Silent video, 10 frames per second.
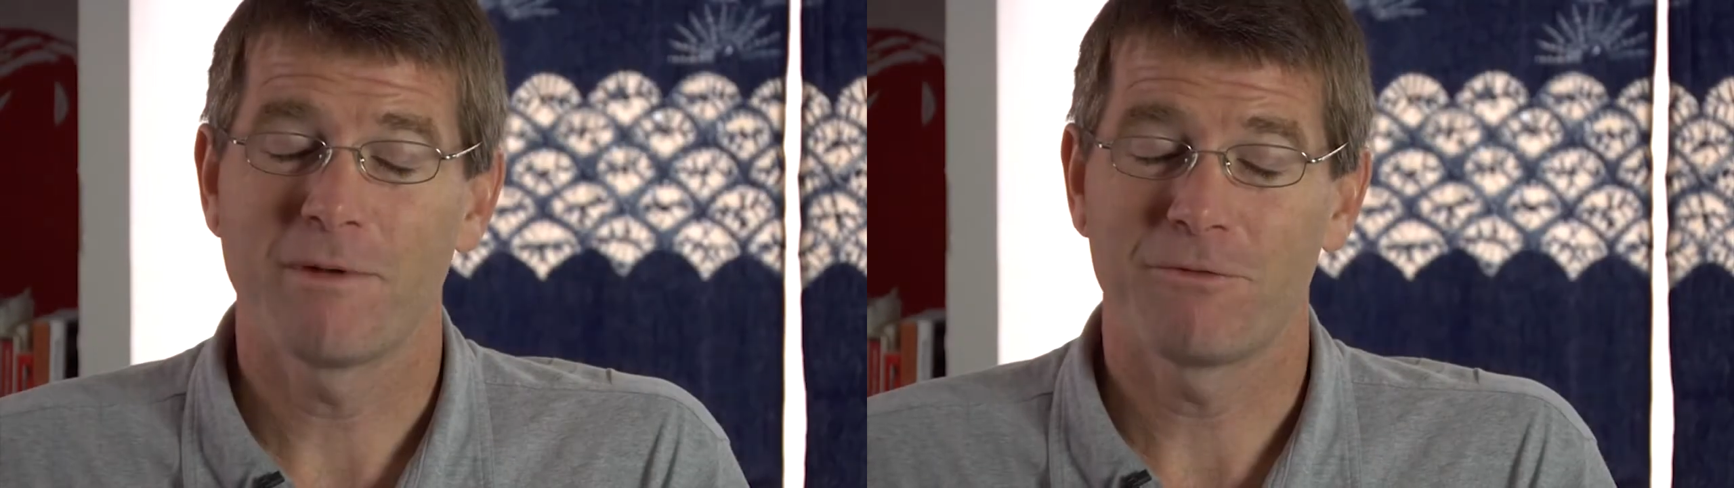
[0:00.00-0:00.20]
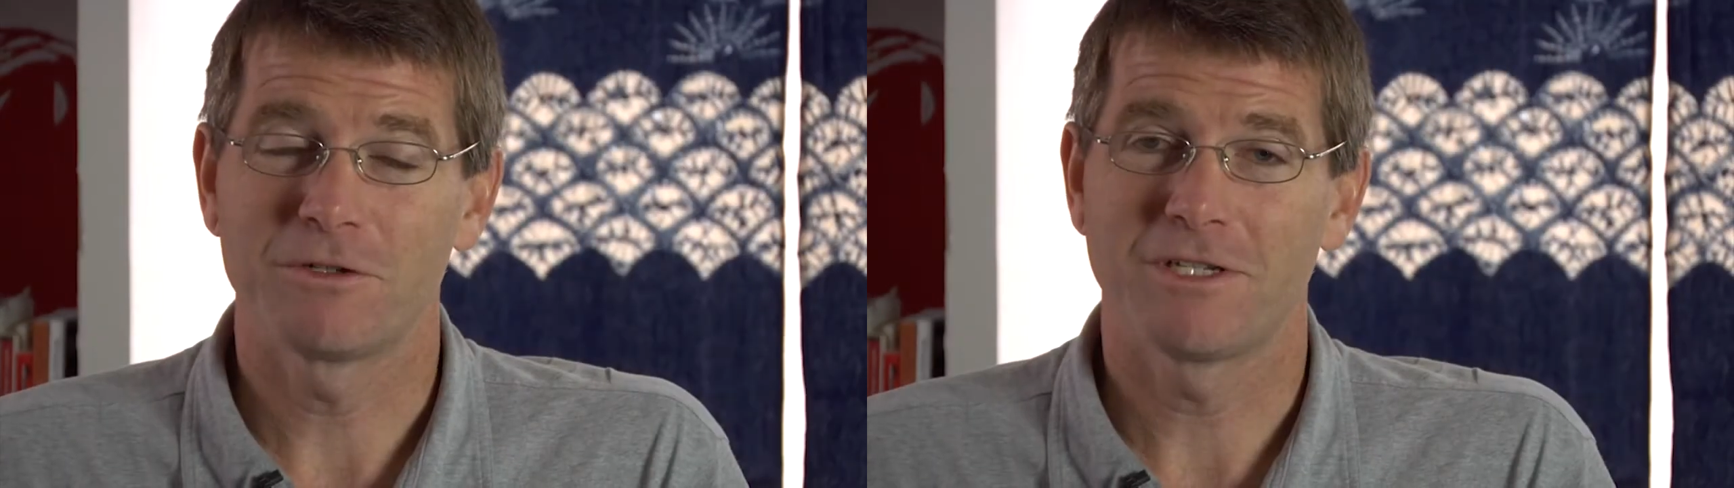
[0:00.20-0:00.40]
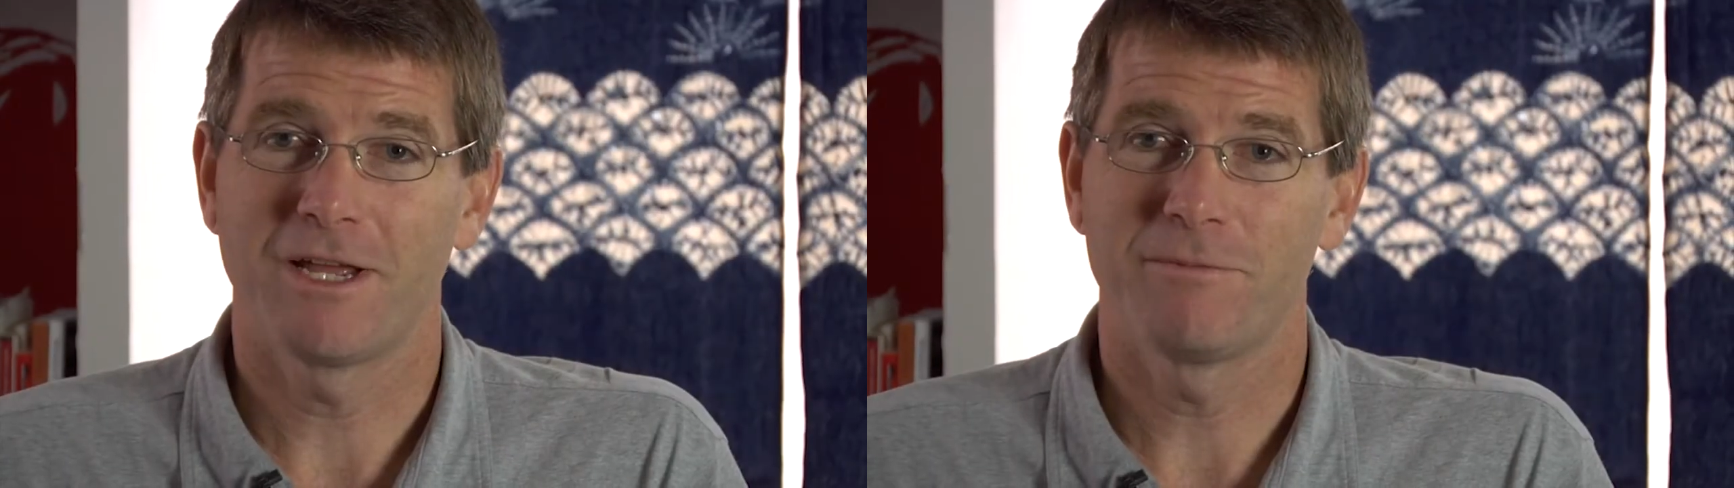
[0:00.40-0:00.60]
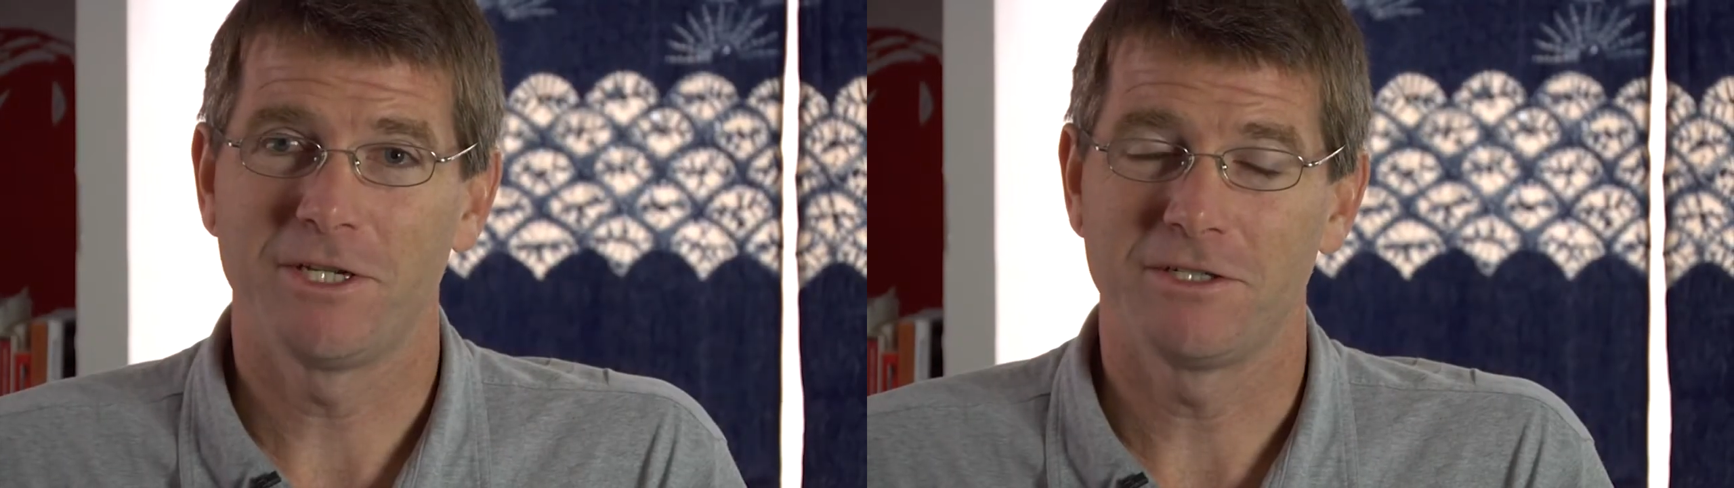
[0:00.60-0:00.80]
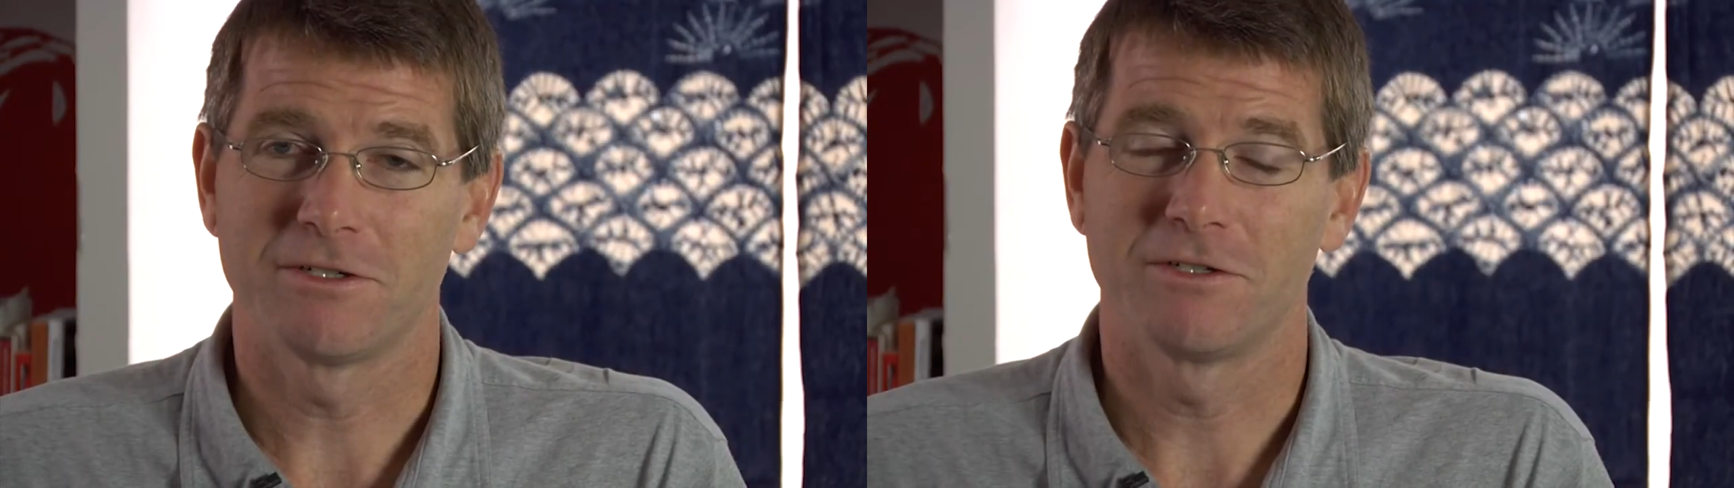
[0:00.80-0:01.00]
my first time
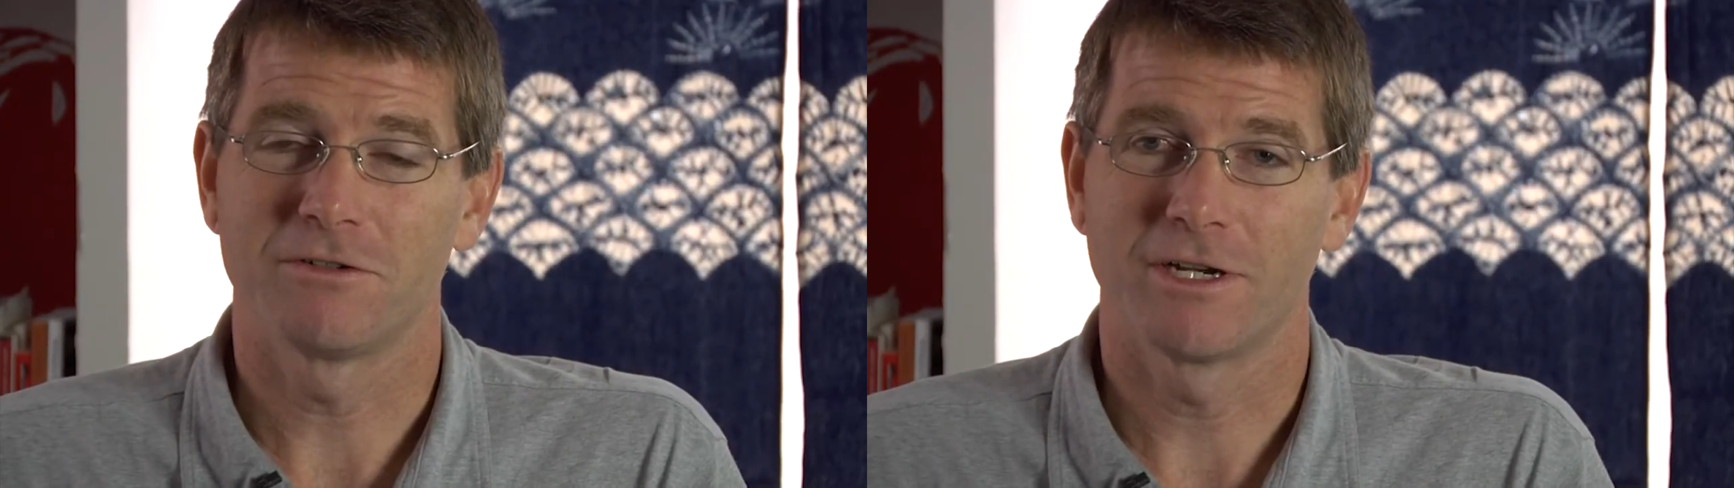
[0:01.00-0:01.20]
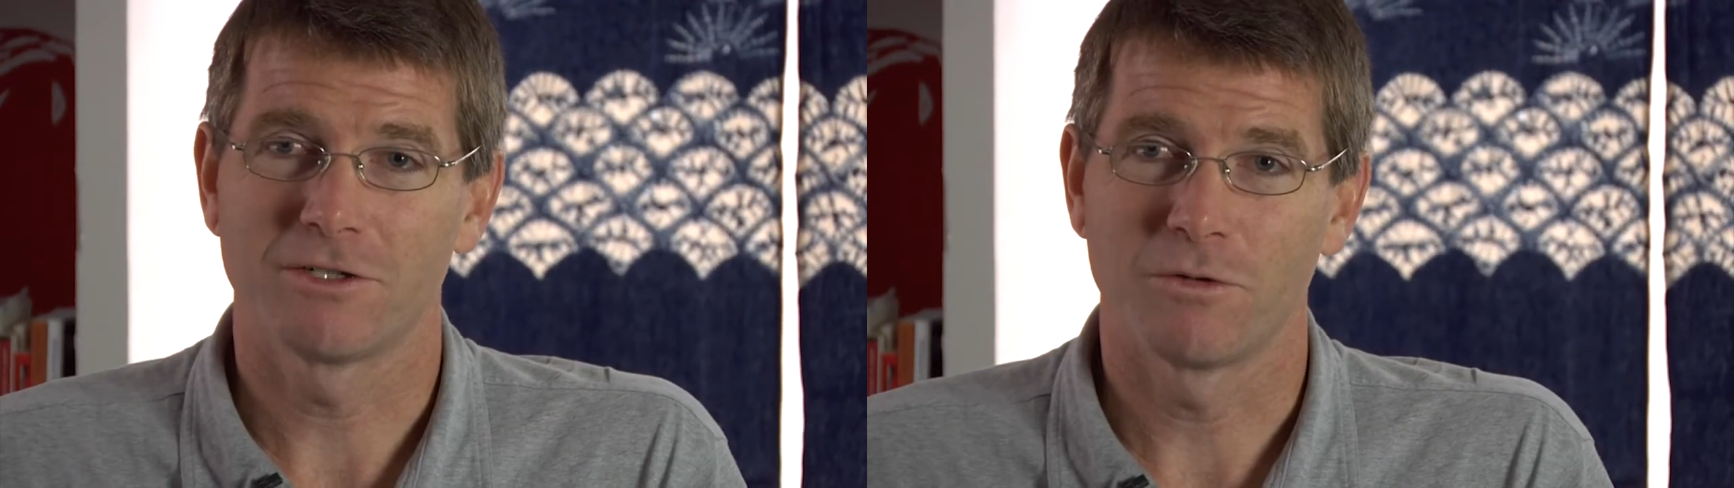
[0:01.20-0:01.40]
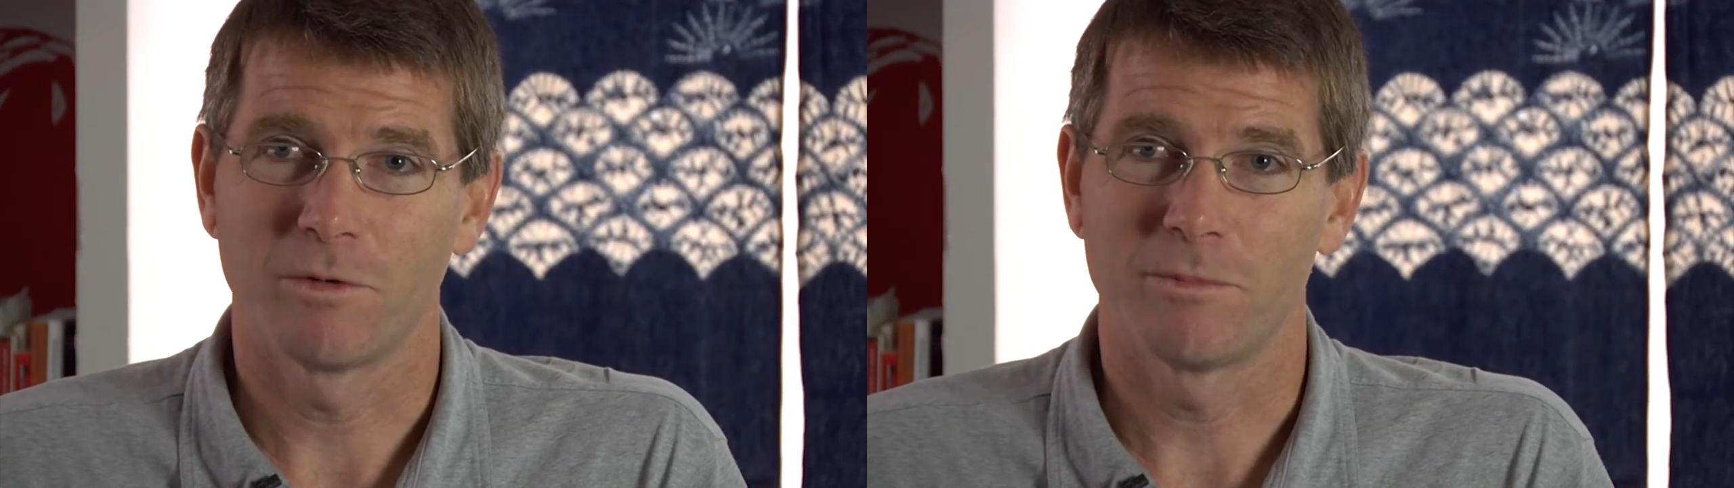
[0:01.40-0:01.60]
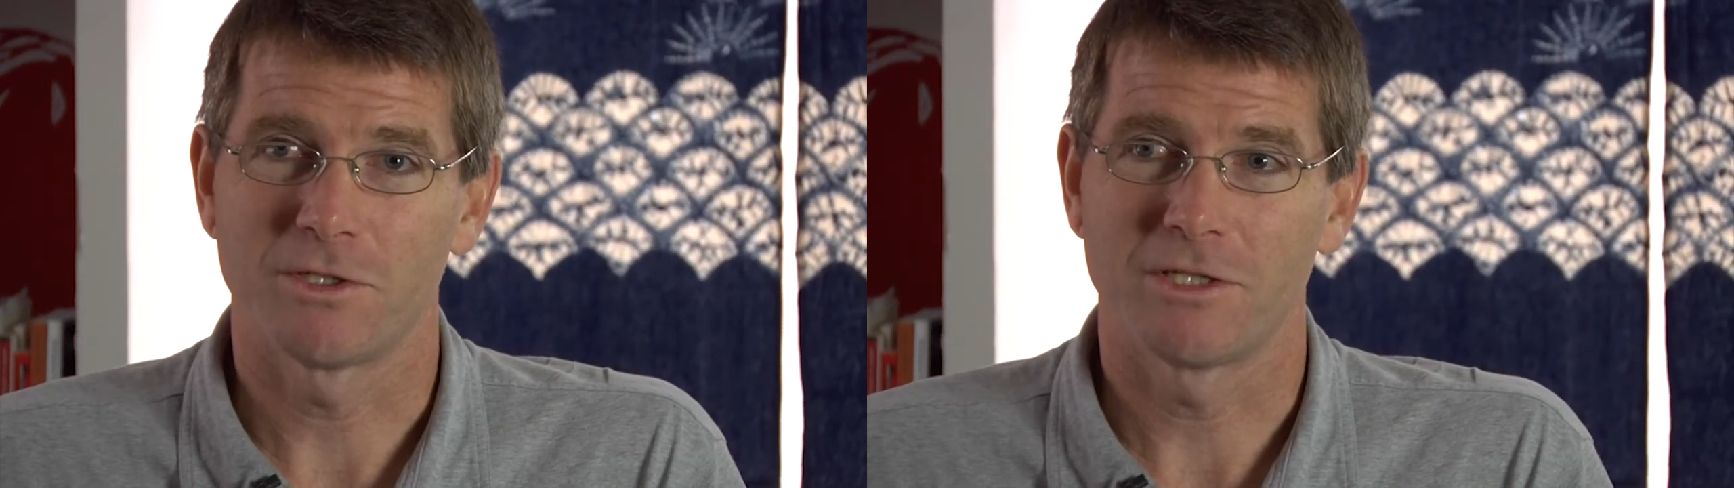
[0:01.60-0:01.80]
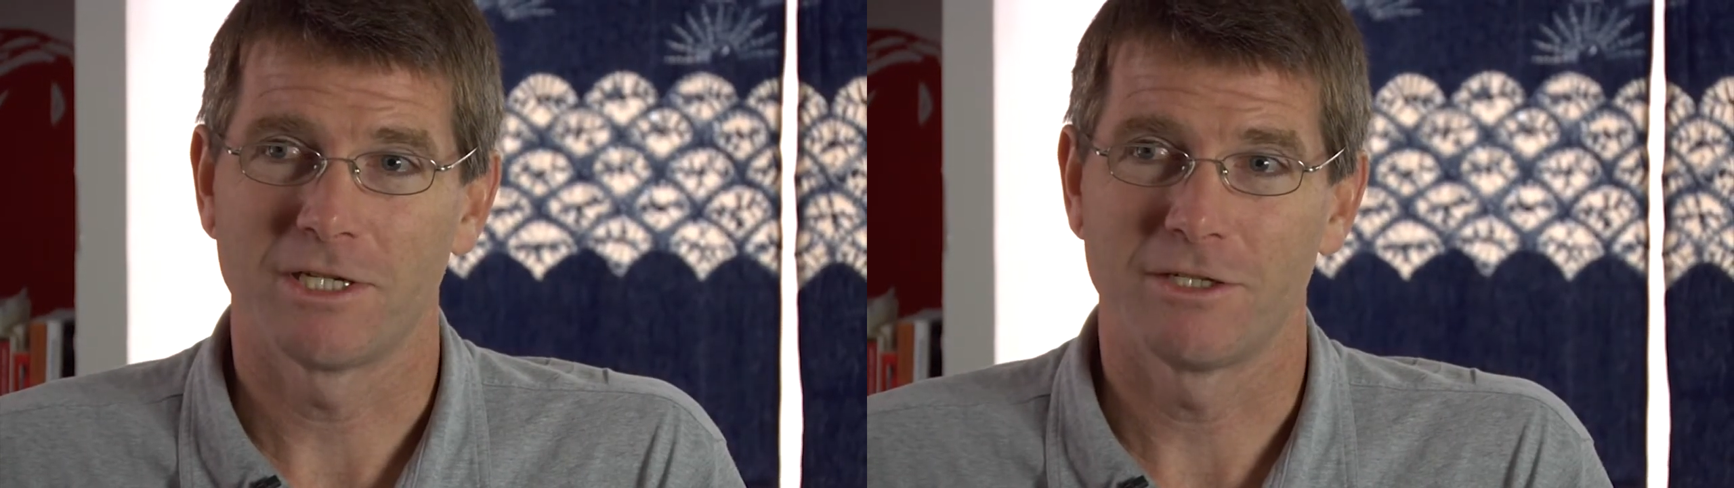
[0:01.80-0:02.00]
teaching Introduction to
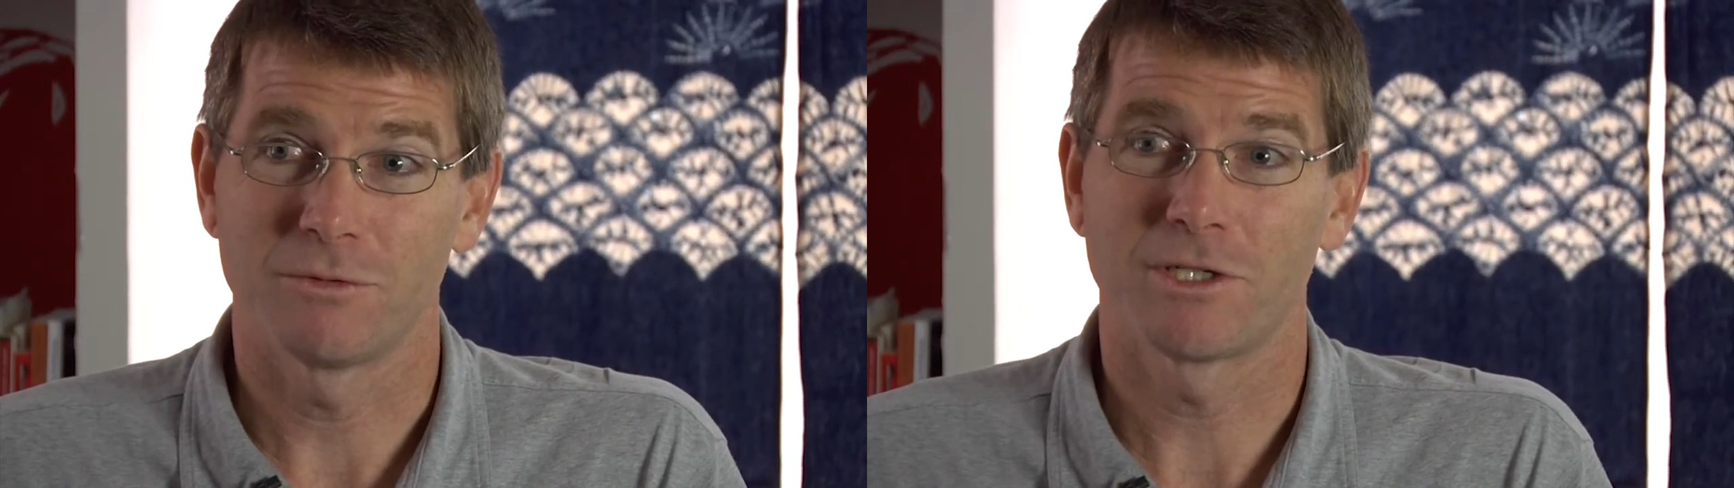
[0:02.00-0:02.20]
Women's Studies,